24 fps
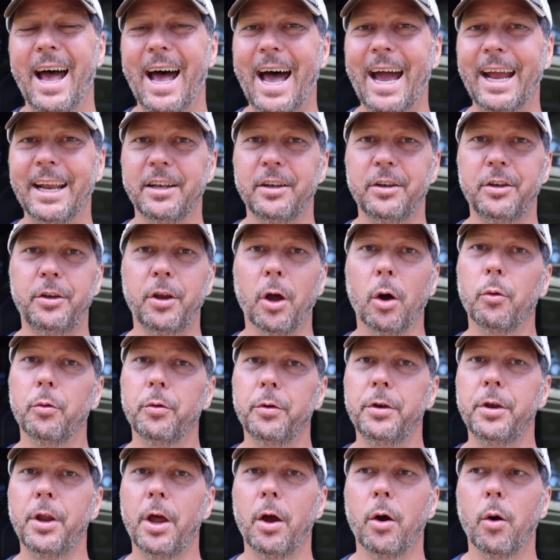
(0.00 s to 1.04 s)
I don't
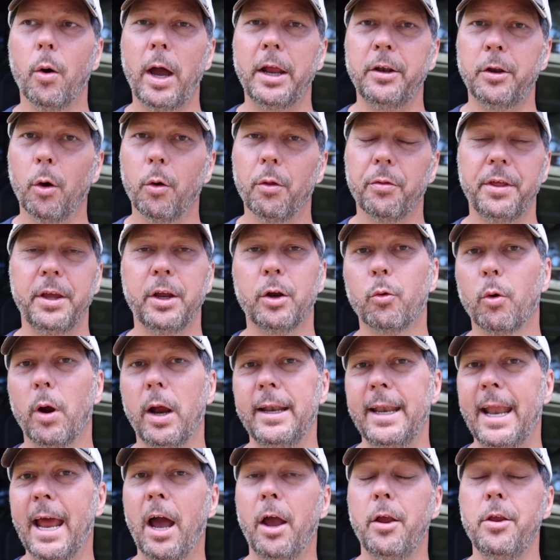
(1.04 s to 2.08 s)
know, I don't think
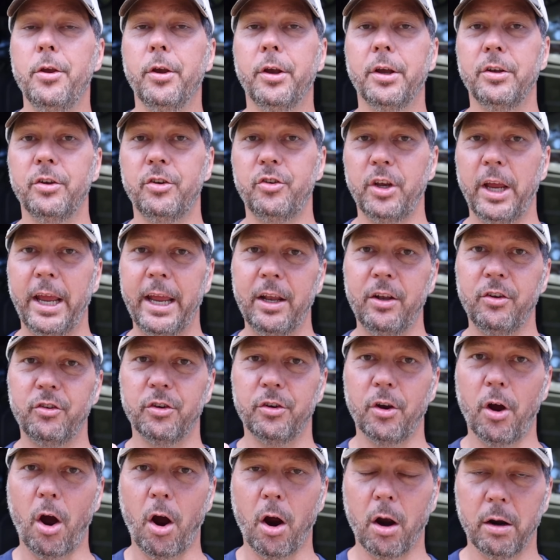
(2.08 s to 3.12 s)
right now you can change
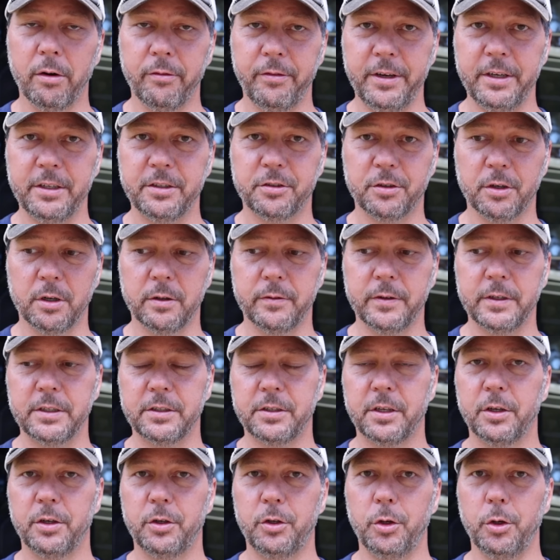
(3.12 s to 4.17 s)
an RV
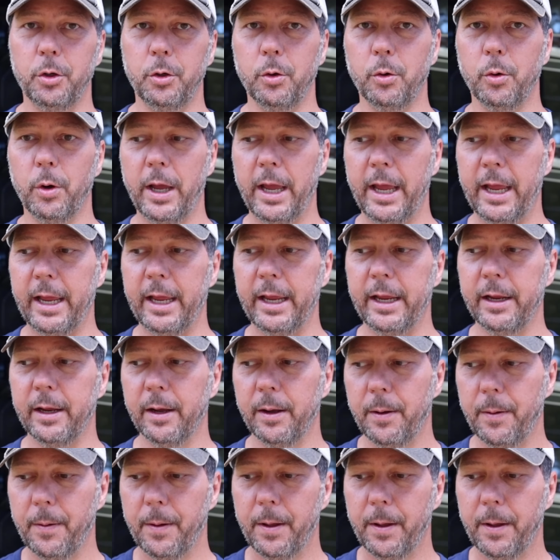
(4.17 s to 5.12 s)
service to a